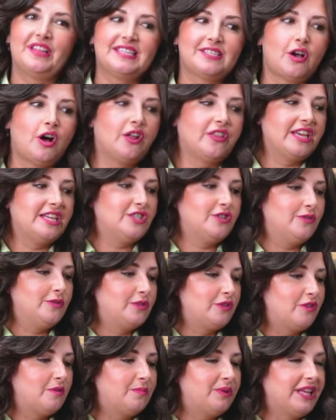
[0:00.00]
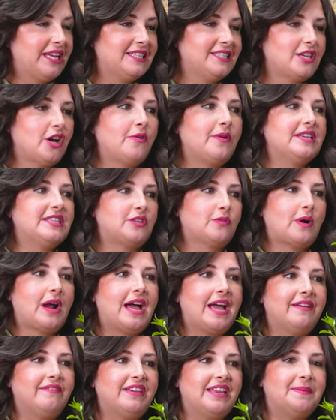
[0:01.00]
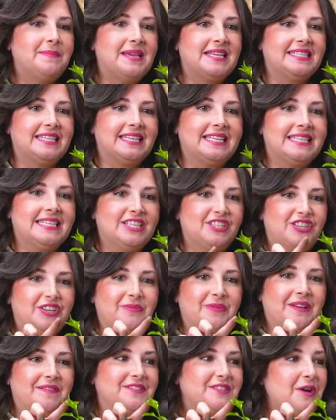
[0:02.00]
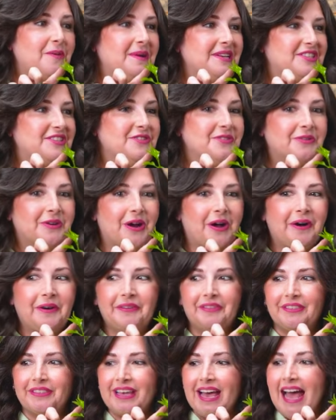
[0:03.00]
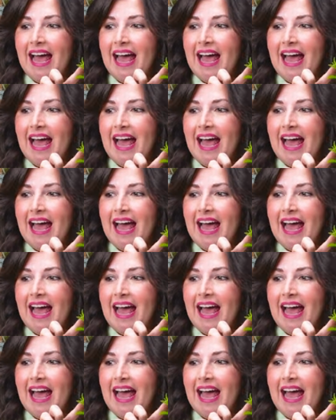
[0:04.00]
That's all they do. So the plants always arrive in amazing condition. We have so much new growth.